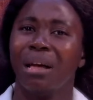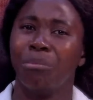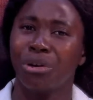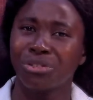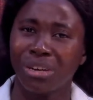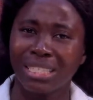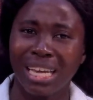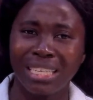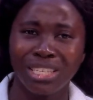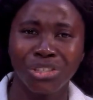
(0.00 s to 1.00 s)

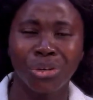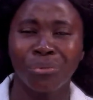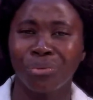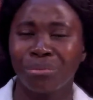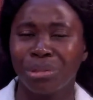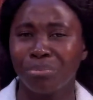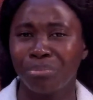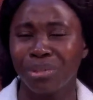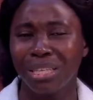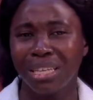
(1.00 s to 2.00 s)
ostracization from
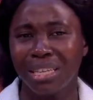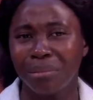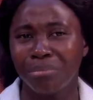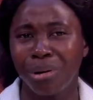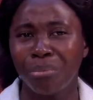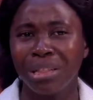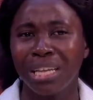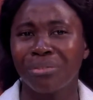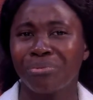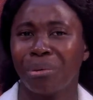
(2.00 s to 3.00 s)
the
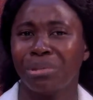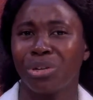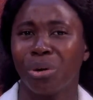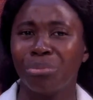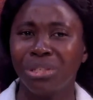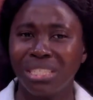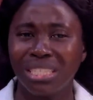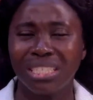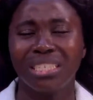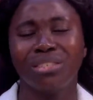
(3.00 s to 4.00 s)
public, from the
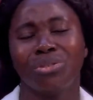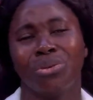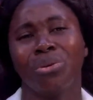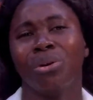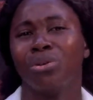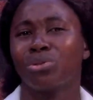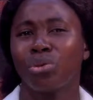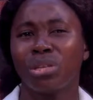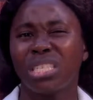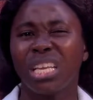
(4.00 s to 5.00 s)
community, So
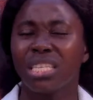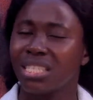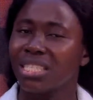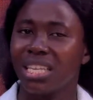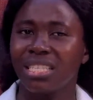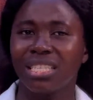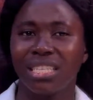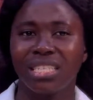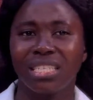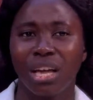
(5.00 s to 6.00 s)
it
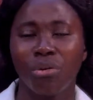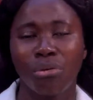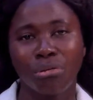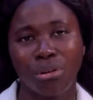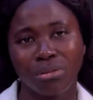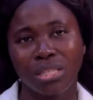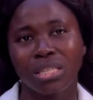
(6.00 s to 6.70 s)
is a whole lot.